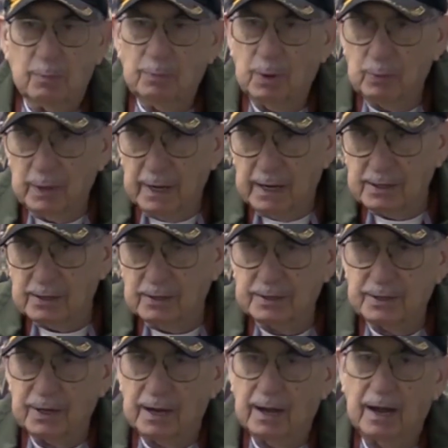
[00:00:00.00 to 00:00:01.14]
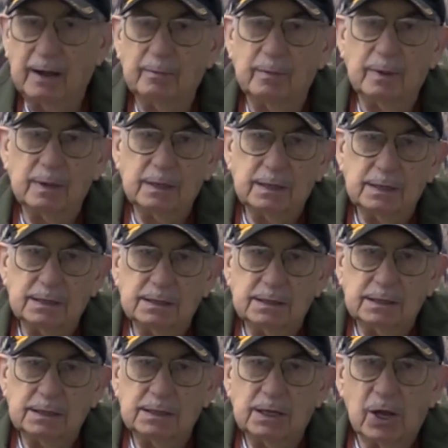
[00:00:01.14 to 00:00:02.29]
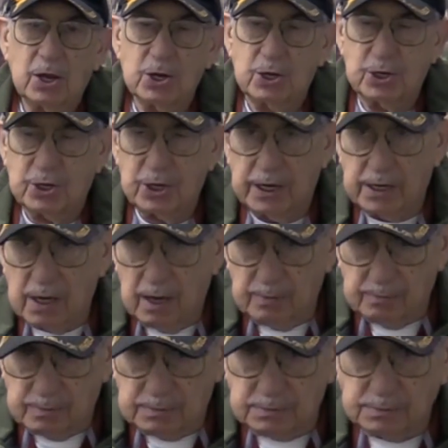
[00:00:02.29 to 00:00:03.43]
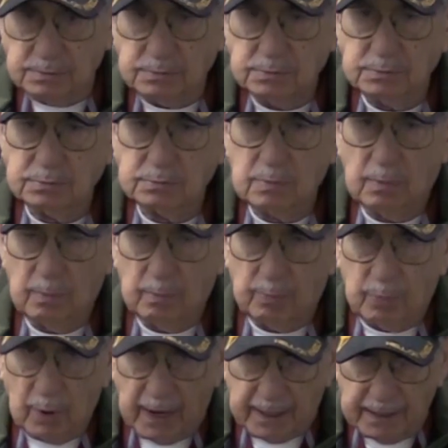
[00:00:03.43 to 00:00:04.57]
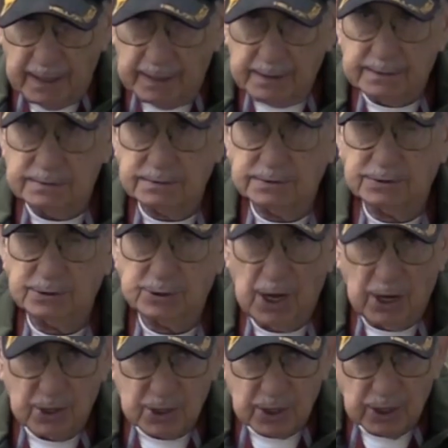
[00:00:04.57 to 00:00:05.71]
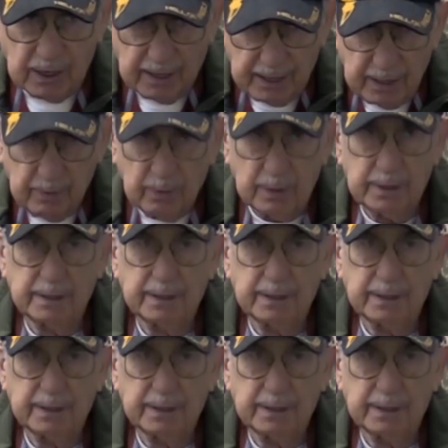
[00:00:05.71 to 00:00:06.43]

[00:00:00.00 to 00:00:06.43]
But we had a good time. She got pregnant intentionally.